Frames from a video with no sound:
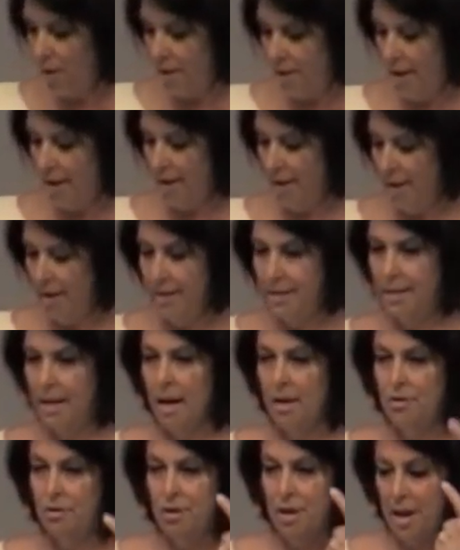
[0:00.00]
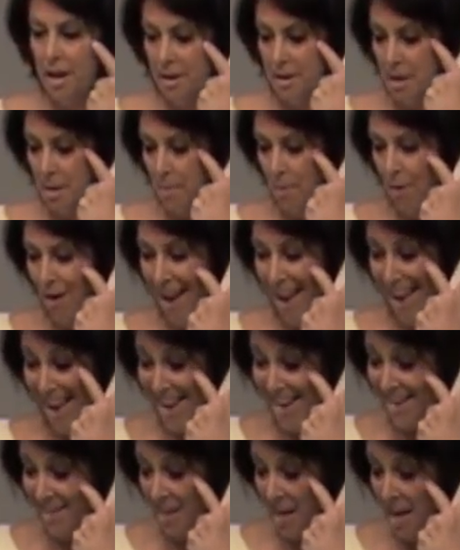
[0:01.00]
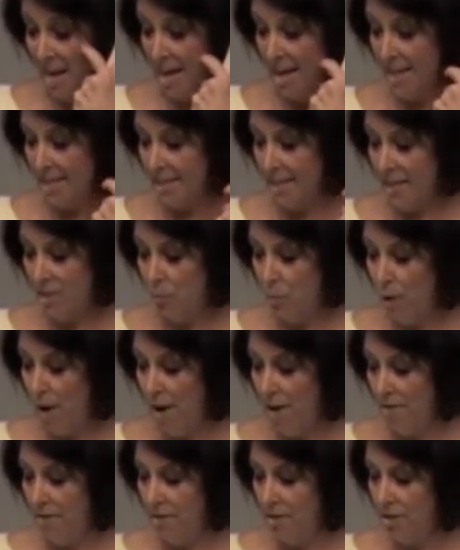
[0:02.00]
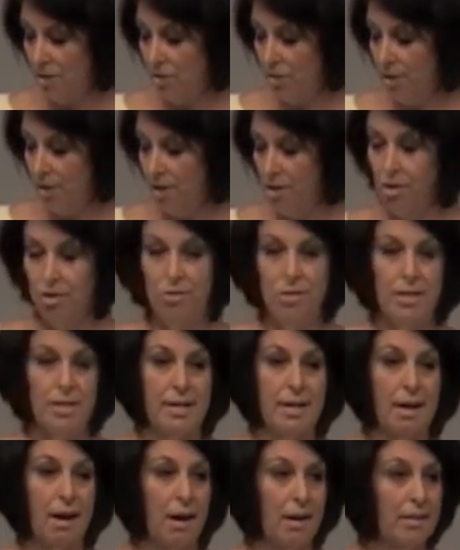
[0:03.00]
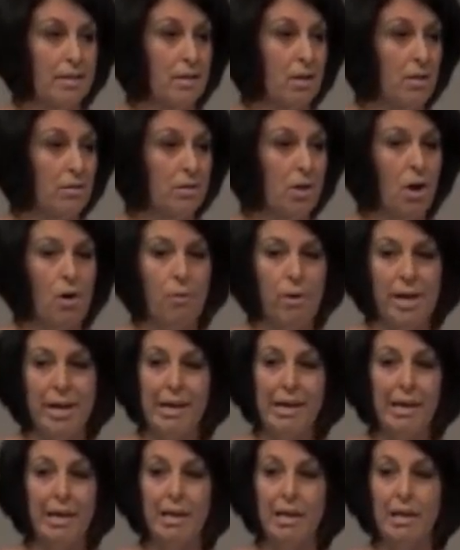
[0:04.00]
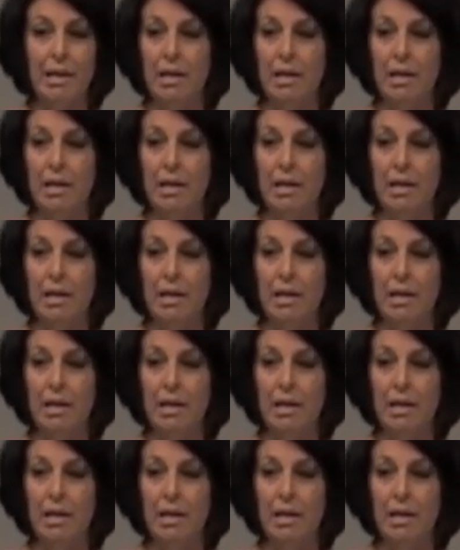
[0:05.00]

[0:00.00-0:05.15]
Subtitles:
one is under number 8. It says, where in the story did you see God is all-knowing?